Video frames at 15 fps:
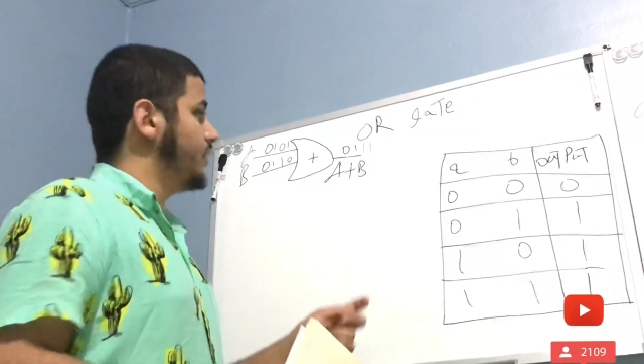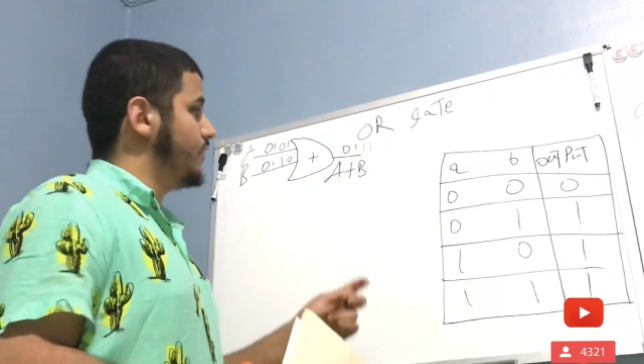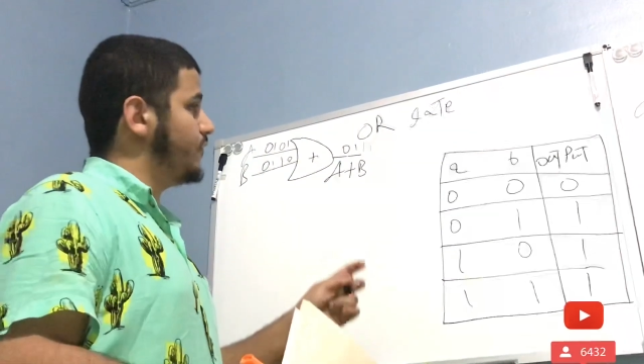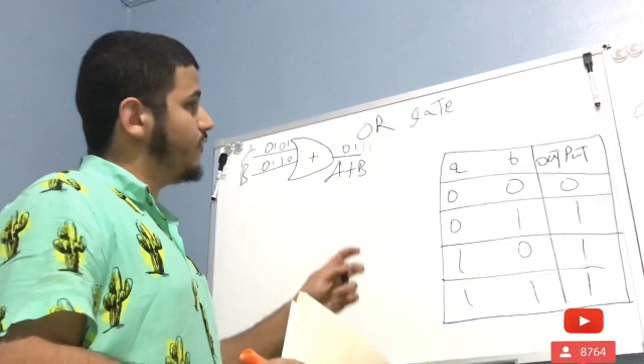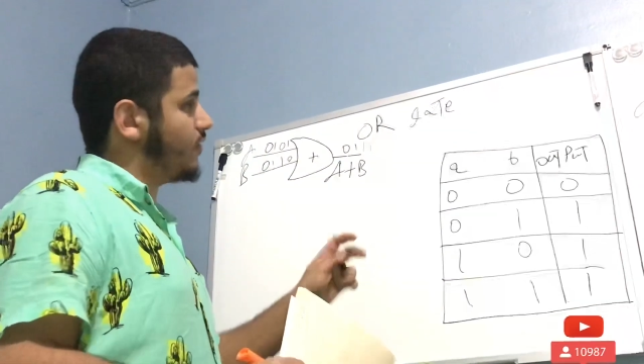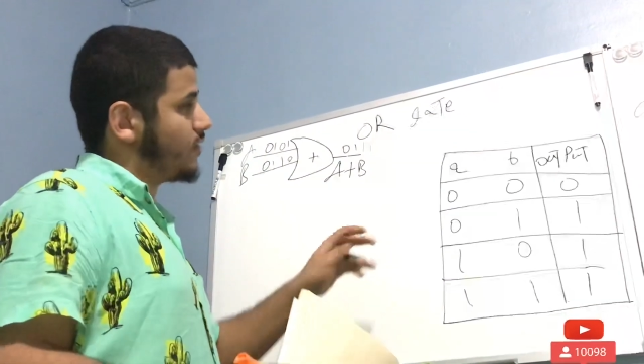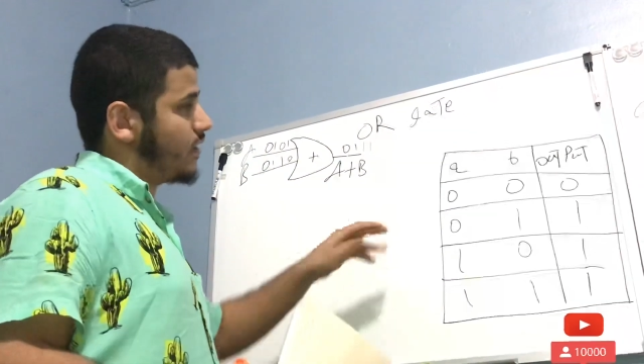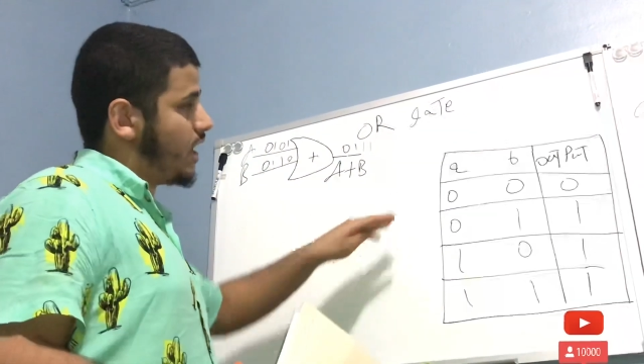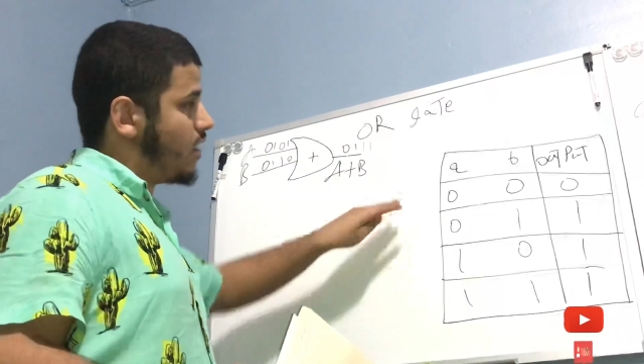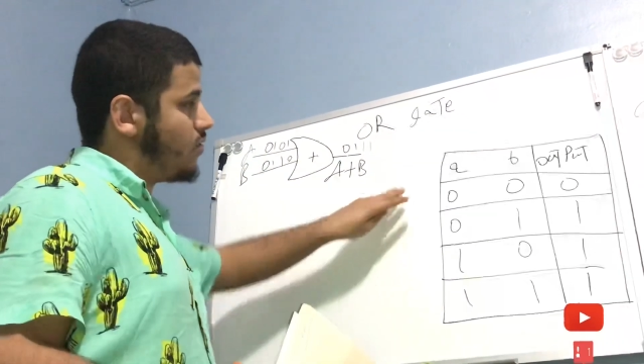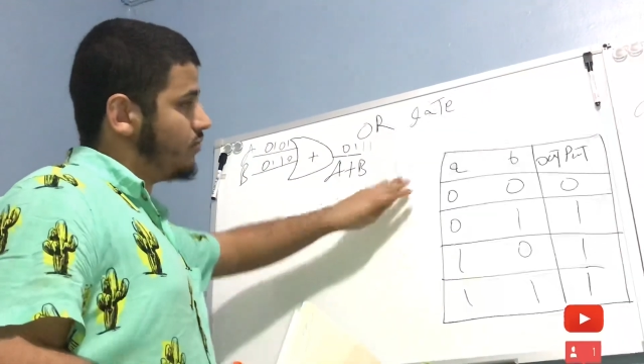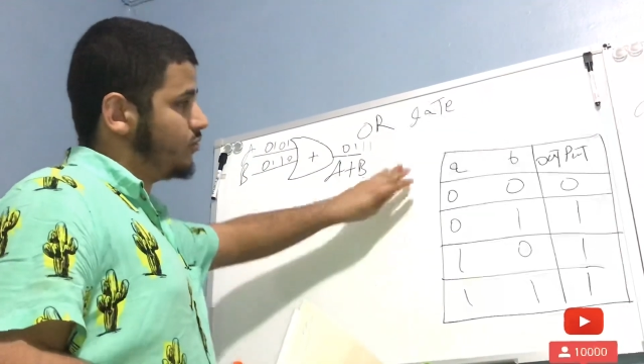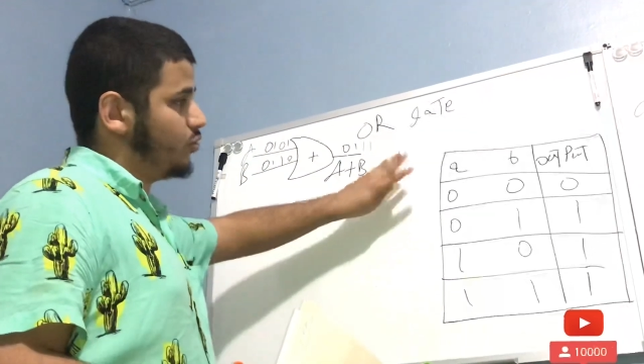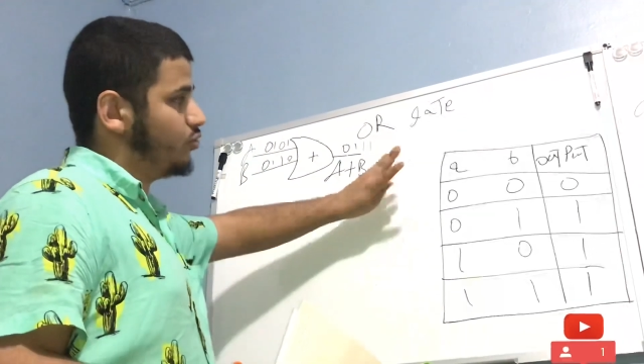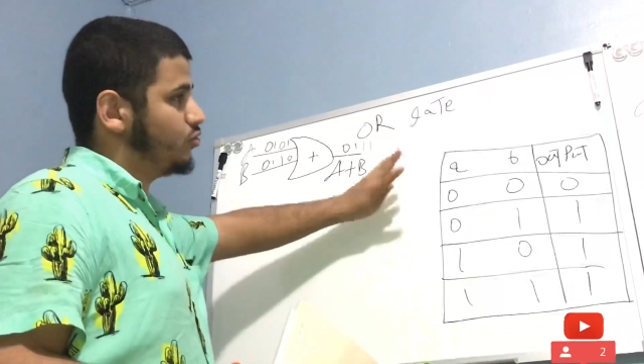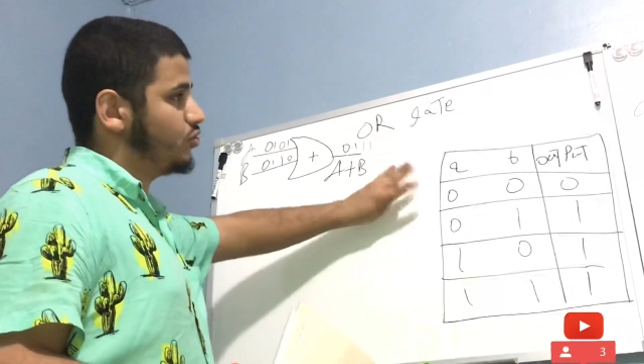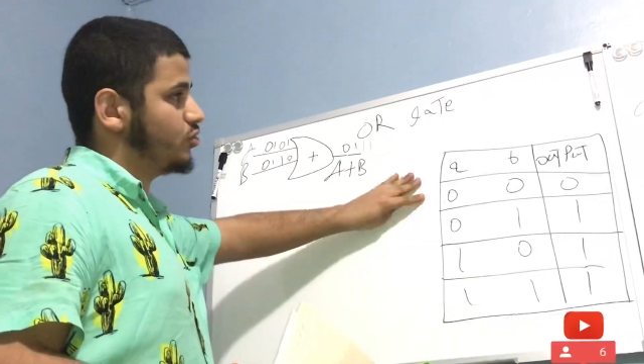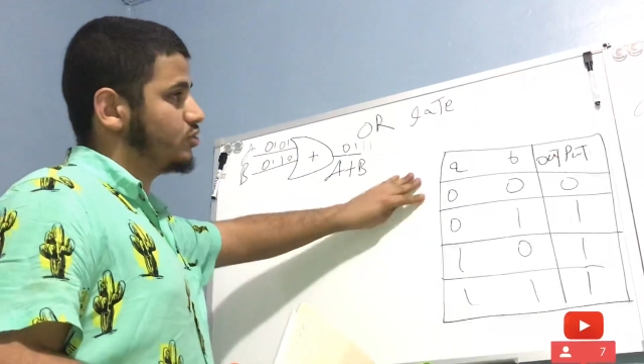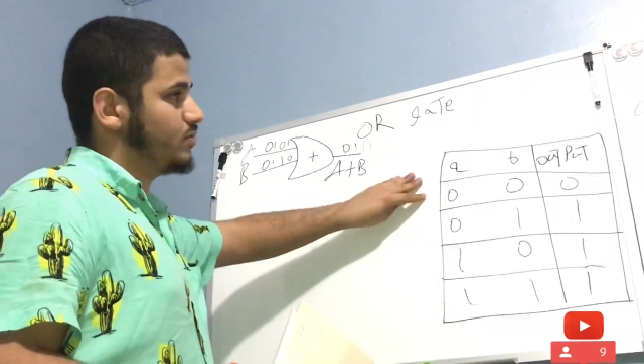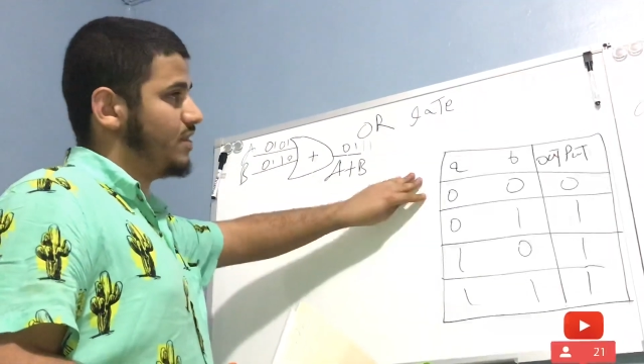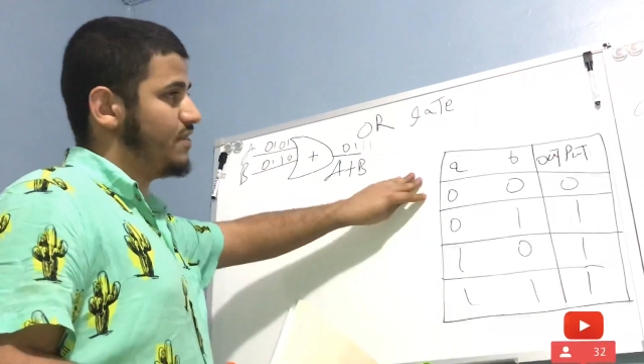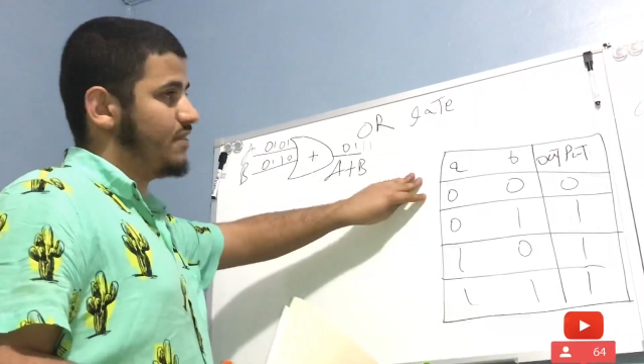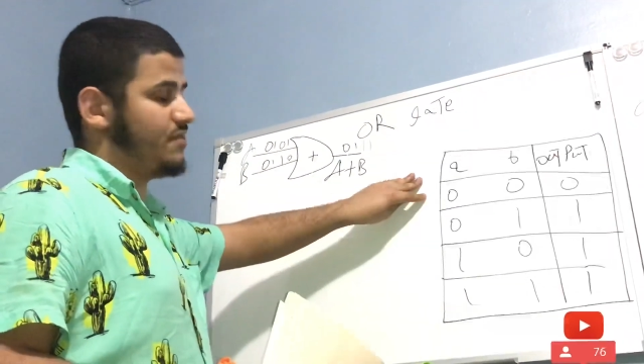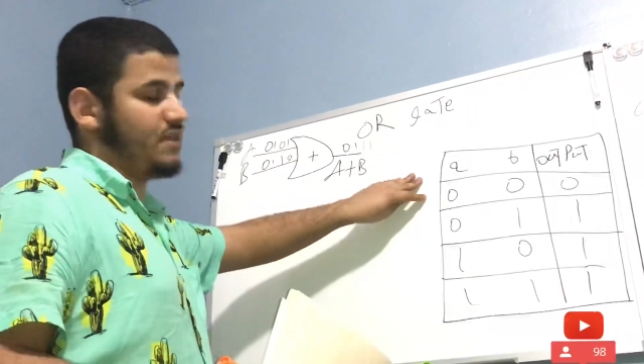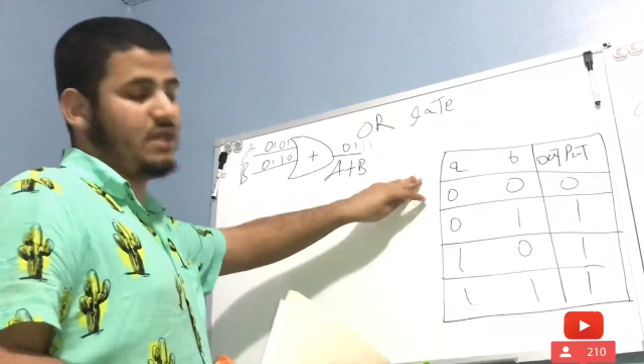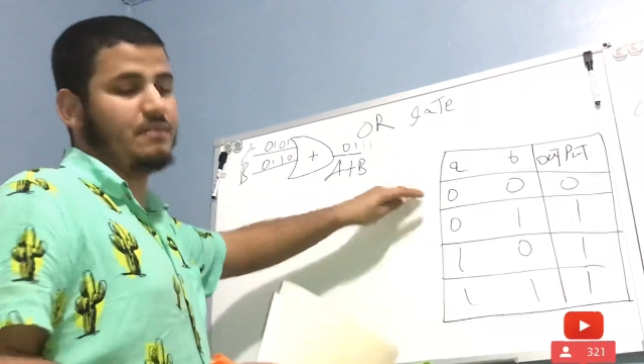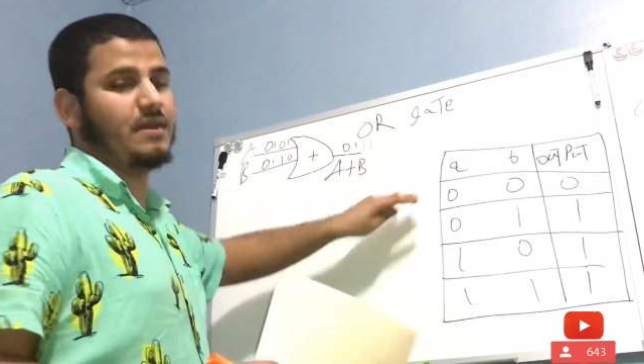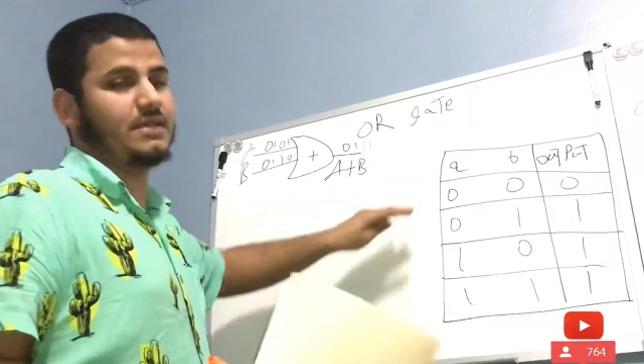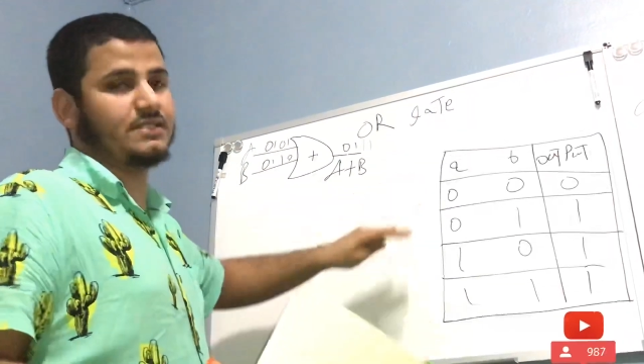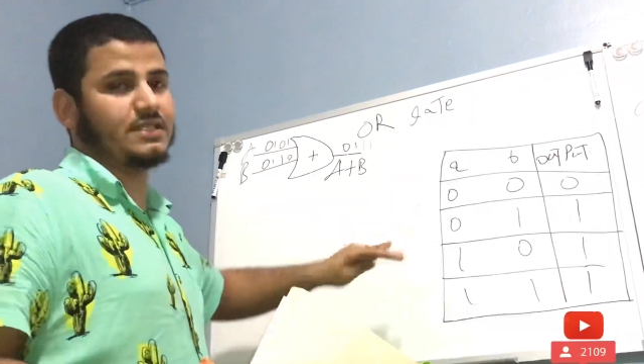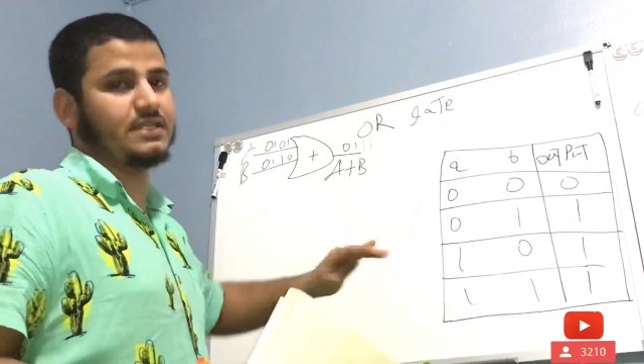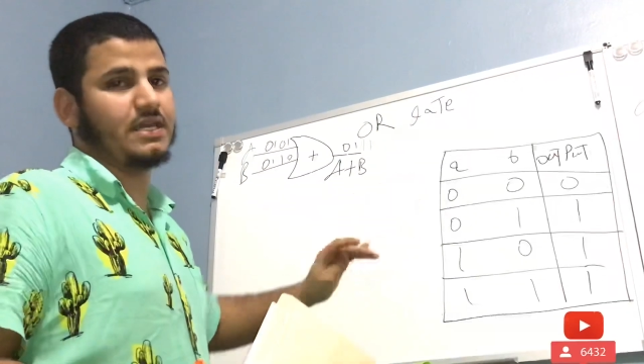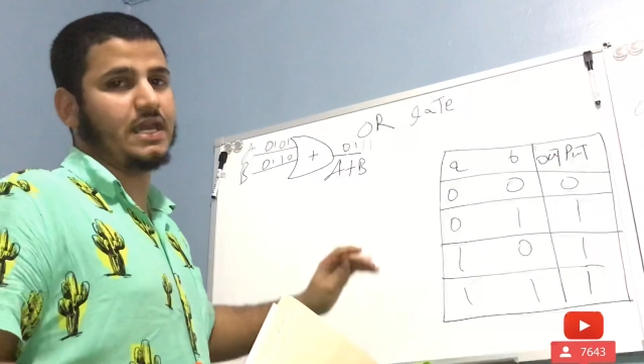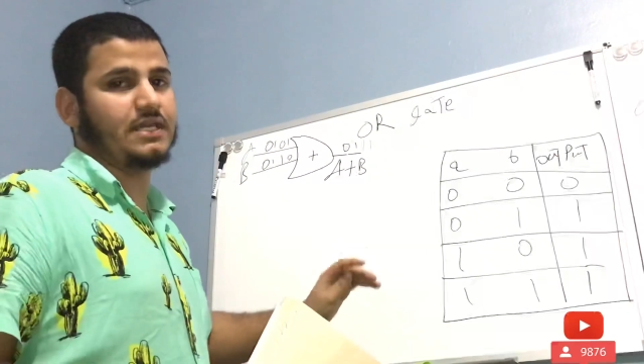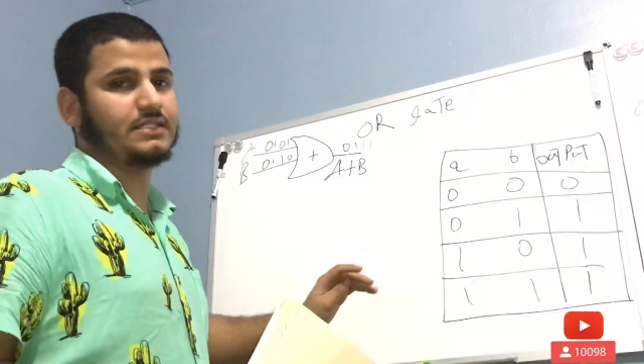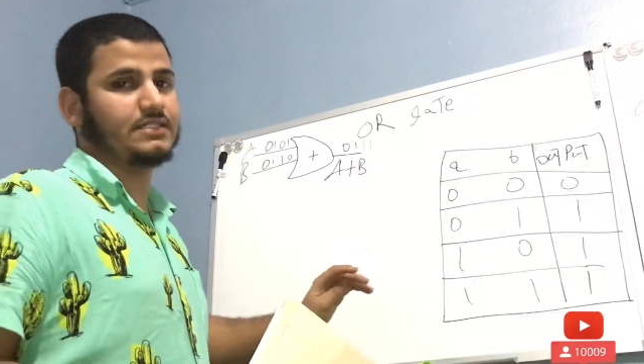For now, I'm going to explain the 3 basic gates